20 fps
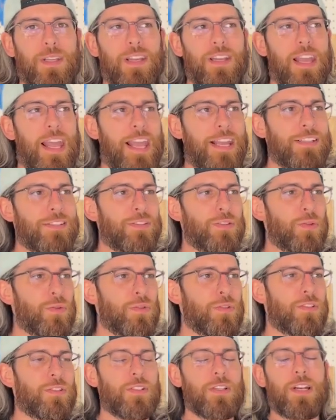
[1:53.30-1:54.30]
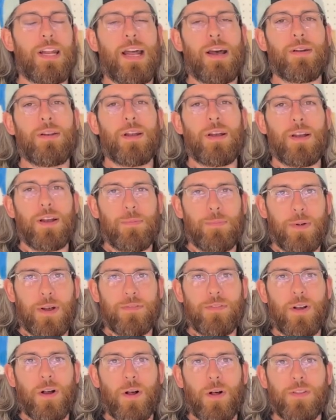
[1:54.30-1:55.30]
Xtool stood out above
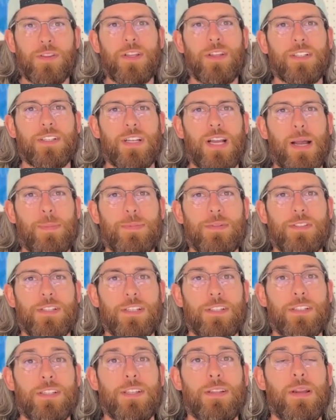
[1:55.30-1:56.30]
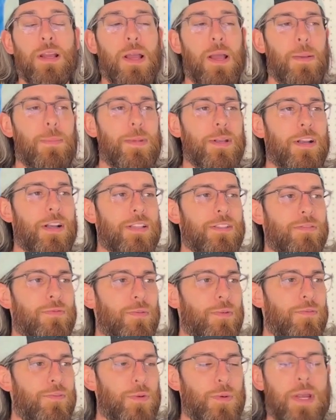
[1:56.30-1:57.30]
all the other competition because
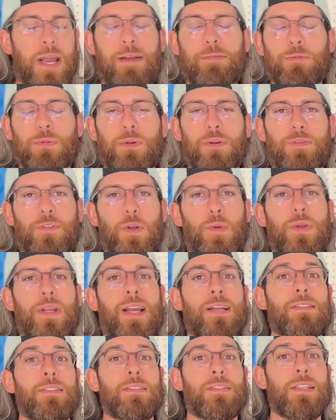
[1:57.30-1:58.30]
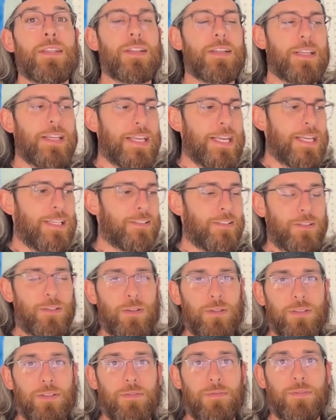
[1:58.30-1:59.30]
review after review, we got to see the ease and
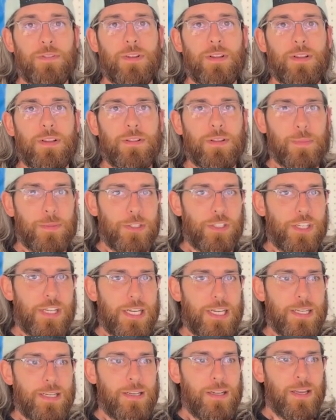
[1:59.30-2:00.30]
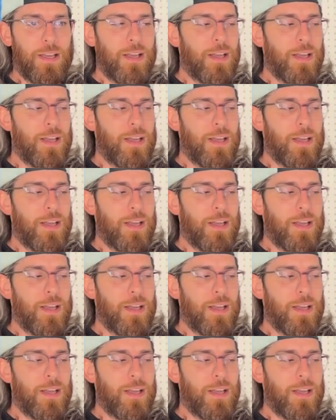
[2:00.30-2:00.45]
use of the machine,